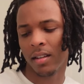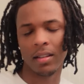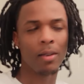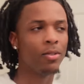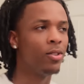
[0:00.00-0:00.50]

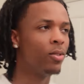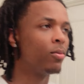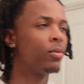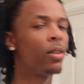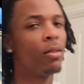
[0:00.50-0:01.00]
That was
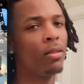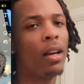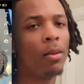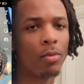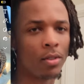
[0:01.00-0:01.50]
June. So
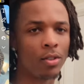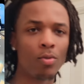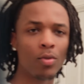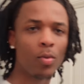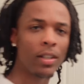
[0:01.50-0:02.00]
now it was
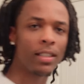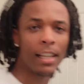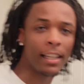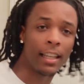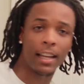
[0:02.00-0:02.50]
June 22nd.